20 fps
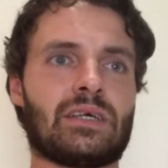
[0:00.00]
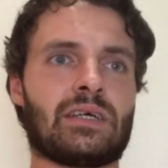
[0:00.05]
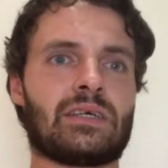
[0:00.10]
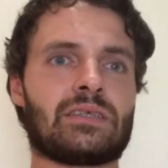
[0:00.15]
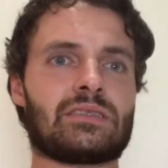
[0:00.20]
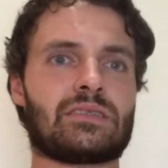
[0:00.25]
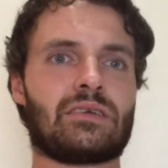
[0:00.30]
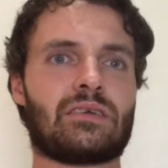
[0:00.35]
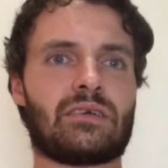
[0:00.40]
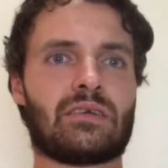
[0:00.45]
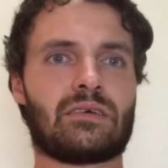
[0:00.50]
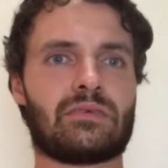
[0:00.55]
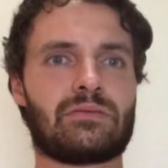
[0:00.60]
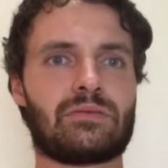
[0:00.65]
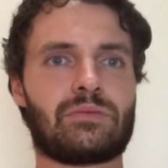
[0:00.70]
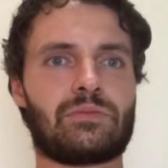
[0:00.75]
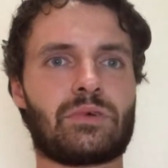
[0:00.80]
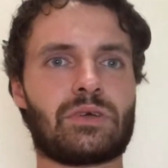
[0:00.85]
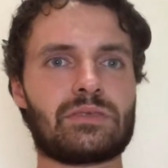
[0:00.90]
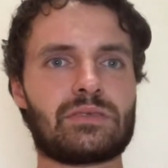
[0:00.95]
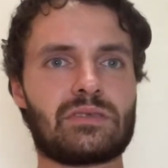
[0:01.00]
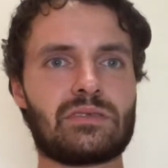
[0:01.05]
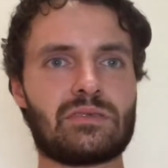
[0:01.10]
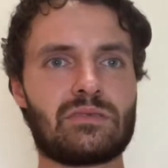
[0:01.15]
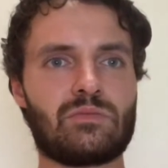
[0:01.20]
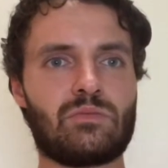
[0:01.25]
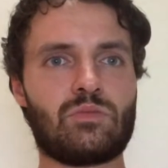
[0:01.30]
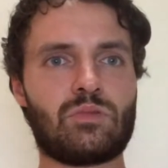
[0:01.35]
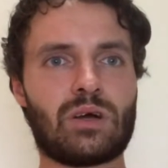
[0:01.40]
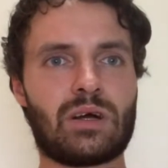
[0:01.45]
So, it wasn't the
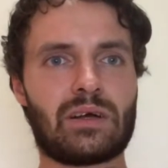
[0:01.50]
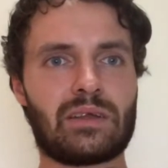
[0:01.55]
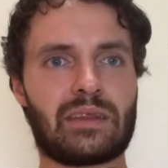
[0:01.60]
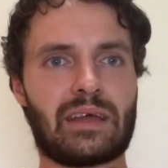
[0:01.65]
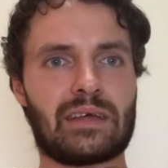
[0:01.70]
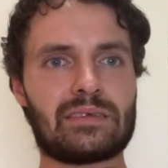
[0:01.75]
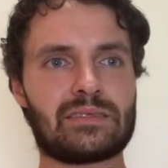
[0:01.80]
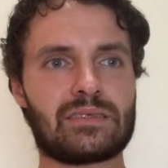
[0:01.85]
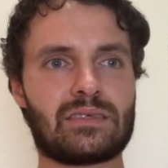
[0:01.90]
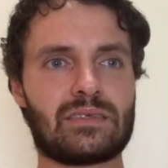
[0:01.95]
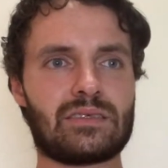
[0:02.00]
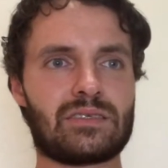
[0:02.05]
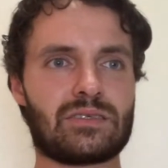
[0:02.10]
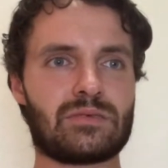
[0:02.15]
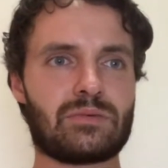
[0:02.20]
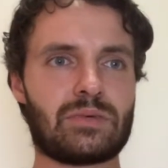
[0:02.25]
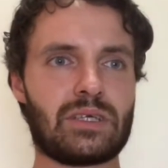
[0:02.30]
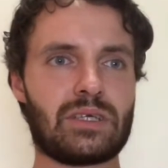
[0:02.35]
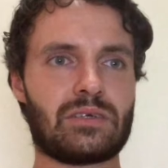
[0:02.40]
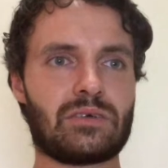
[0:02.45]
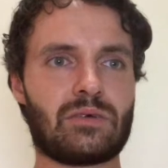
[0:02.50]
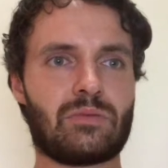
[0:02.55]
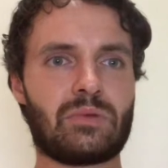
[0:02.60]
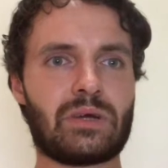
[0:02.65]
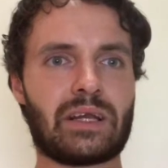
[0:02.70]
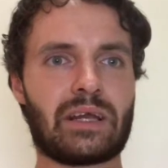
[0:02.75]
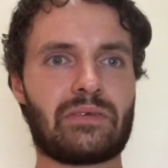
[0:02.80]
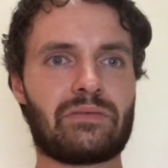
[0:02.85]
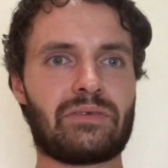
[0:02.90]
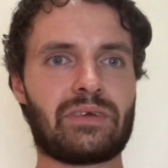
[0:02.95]
work. That's going to squeak you a
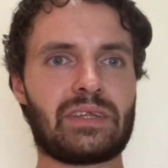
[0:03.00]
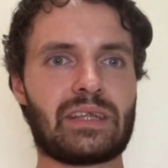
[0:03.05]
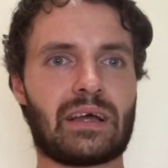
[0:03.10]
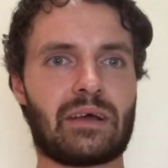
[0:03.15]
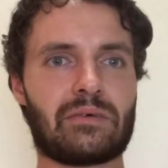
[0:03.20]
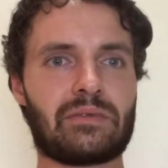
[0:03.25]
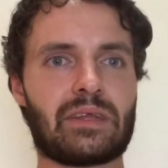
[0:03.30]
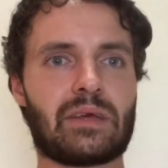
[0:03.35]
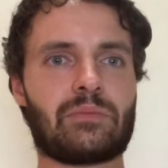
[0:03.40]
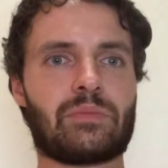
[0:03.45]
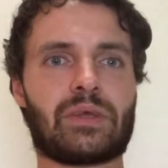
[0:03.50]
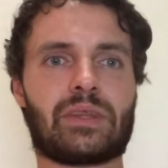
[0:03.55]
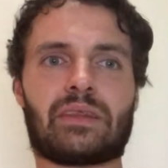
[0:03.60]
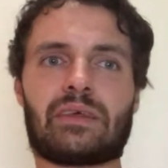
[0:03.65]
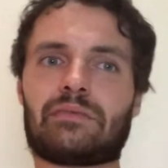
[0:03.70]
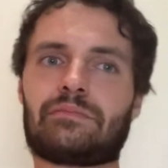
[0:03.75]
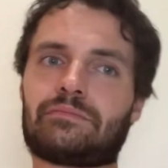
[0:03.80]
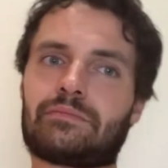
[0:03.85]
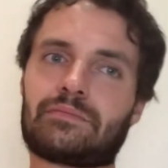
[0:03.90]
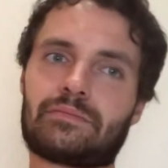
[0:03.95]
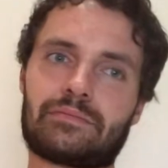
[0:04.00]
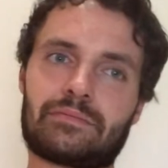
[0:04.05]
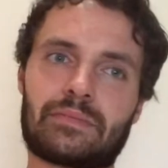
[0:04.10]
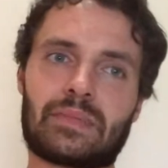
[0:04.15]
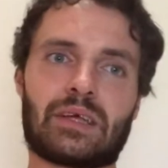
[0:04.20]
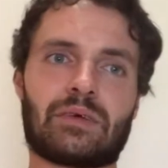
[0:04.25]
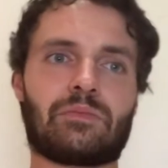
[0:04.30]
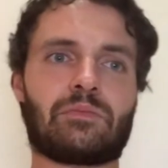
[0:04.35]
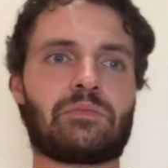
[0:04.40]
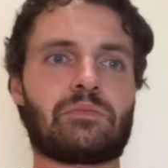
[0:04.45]
win every now and then. But
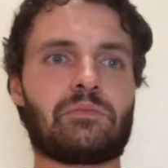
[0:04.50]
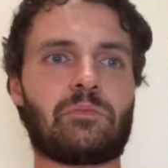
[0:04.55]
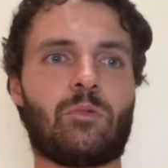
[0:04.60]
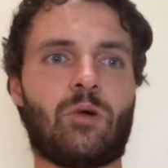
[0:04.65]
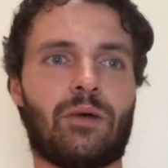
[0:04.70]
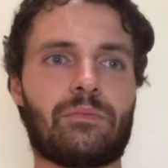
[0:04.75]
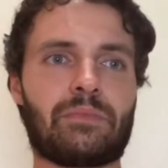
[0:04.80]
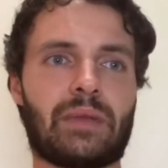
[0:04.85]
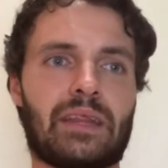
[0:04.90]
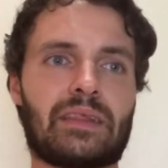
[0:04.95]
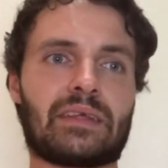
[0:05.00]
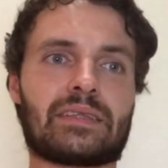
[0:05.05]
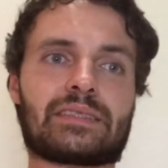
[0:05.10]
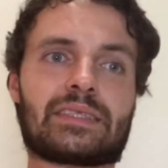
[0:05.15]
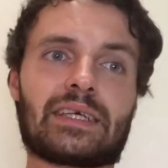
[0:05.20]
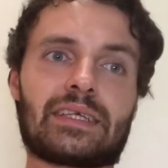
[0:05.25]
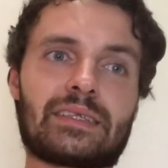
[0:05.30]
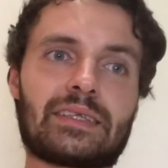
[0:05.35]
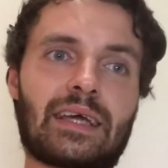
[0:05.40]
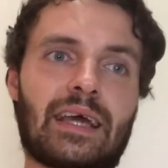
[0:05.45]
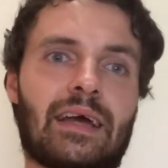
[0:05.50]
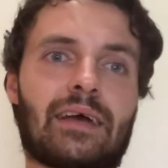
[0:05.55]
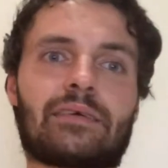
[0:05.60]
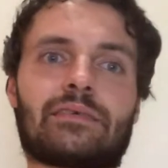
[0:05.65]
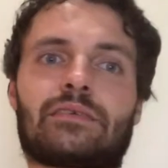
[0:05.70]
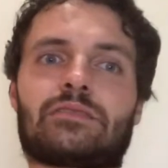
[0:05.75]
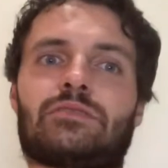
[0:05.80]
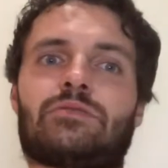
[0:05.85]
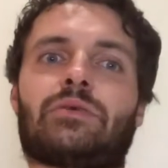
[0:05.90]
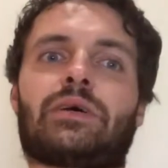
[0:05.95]
the one man that did get
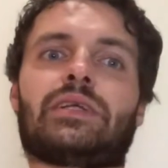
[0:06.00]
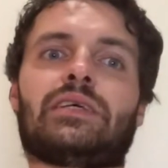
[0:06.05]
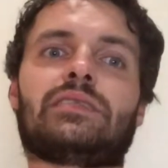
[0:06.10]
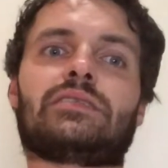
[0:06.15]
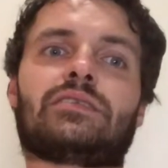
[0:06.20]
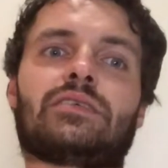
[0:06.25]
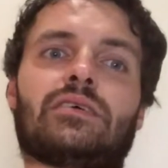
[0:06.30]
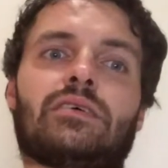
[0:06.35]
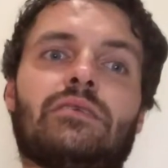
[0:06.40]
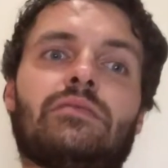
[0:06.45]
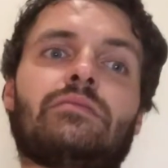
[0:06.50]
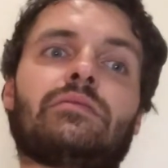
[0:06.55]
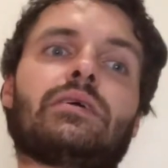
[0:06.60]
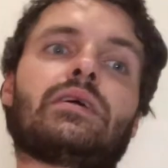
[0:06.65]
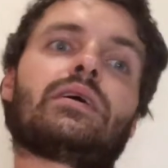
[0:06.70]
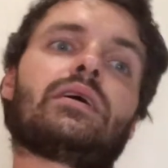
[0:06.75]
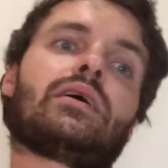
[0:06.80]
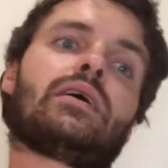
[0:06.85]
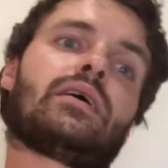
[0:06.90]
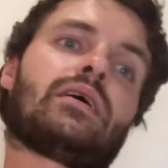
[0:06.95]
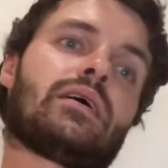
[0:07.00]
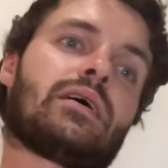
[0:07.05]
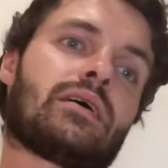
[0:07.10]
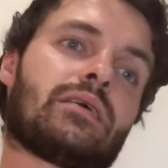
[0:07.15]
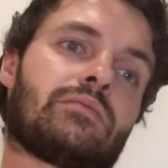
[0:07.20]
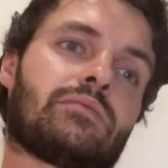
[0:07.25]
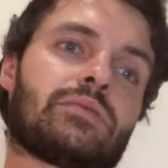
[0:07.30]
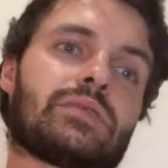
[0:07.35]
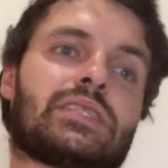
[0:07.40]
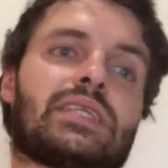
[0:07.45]
a 22
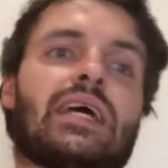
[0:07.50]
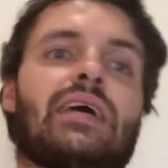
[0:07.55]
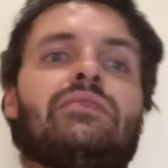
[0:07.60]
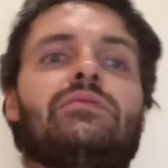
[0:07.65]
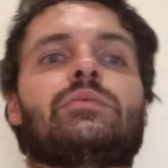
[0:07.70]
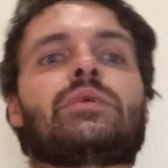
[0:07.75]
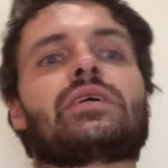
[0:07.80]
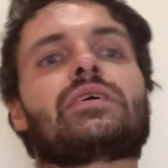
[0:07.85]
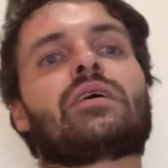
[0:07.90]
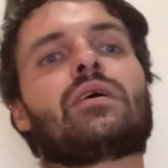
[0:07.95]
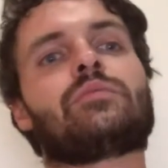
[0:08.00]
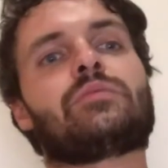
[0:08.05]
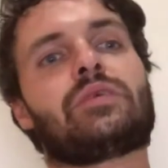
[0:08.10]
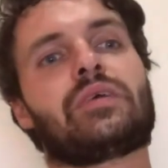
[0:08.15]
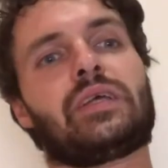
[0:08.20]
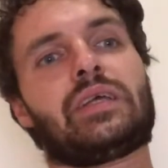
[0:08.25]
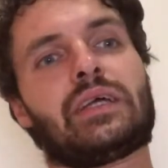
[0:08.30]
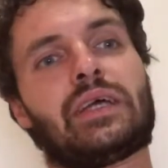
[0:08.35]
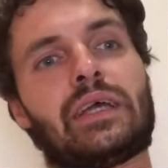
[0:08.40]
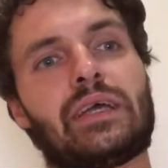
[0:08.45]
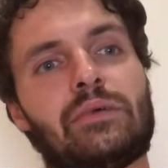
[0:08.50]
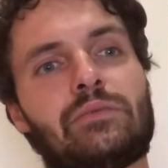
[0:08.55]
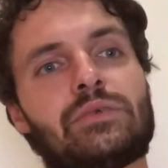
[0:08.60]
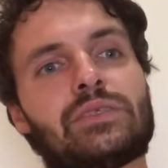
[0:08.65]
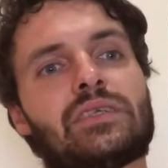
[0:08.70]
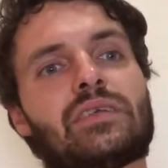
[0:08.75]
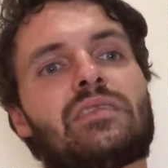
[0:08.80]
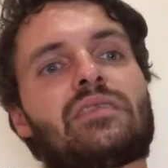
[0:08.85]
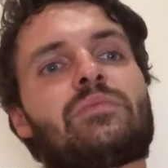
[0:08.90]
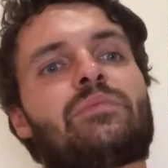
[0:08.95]
was David Montgomery. He was
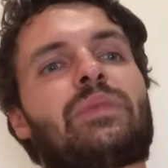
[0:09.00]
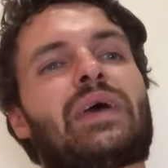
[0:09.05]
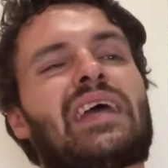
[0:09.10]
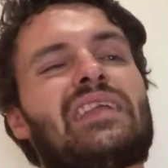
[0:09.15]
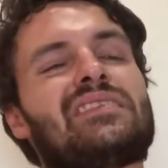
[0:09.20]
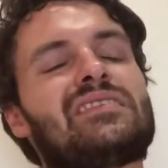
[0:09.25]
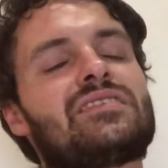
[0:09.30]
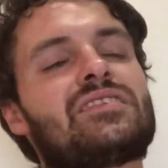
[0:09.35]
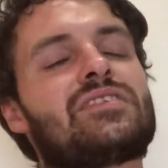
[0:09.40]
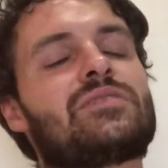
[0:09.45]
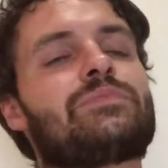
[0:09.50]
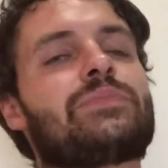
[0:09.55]
on the bench.